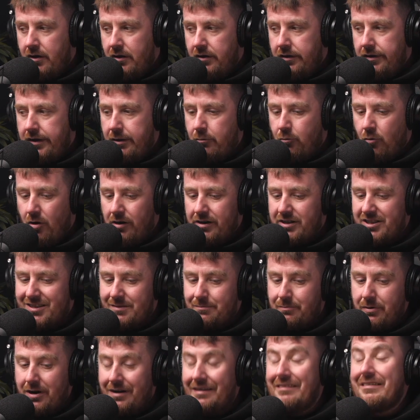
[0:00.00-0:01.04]
they want to
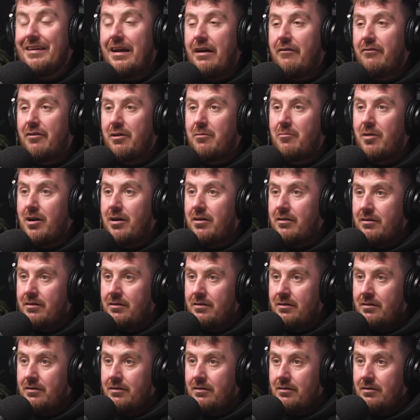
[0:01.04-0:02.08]
sprint everywhere.
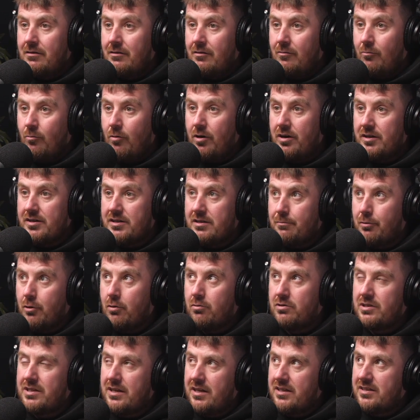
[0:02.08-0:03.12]
Whereas the
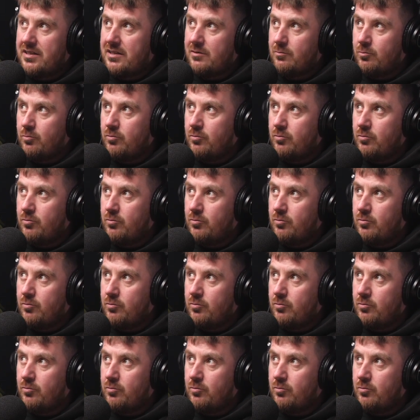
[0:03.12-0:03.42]
process is